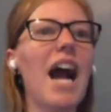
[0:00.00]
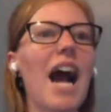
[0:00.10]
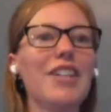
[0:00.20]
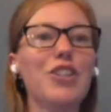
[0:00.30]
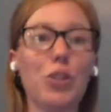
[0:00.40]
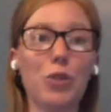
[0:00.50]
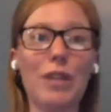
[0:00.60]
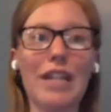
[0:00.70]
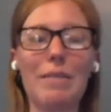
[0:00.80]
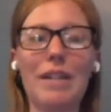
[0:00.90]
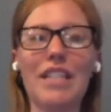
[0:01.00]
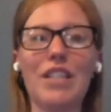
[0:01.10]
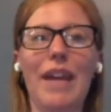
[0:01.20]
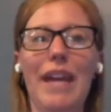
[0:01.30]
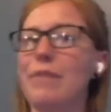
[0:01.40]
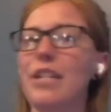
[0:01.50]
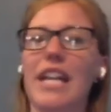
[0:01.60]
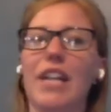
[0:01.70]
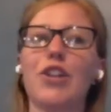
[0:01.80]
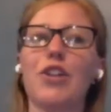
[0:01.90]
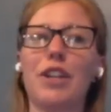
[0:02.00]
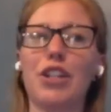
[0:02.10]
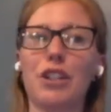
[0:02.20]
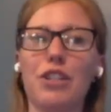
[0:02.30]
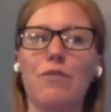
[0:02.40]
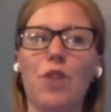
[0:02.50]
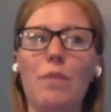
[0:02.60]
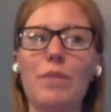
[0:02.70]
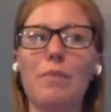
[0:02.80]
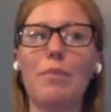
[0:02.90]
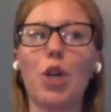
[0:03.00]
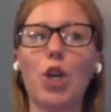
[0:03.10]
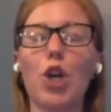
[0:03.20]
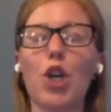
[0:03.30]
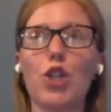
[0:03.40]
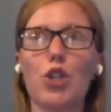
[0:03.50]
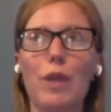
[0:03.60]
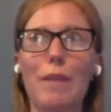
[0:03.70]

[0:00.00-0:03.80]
I do recommend that you aim to tailor your registration forms per trip